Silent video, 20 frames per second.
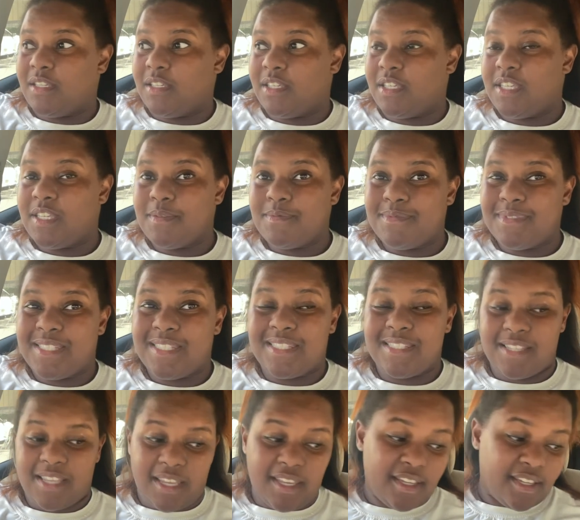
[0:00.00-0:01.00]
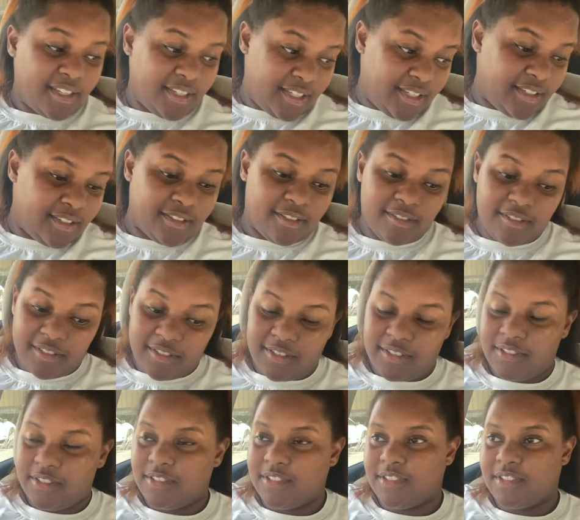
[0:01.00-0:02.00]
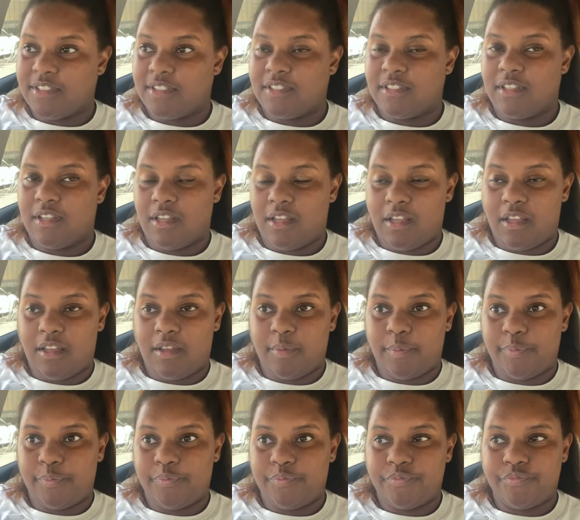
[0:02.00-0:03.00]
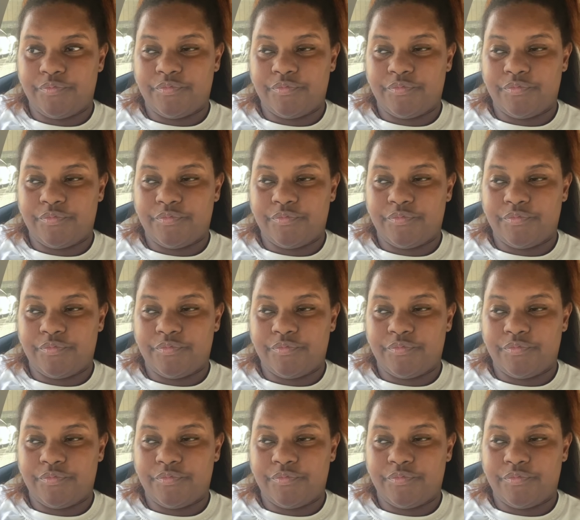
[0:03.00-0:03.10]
keep standing, um,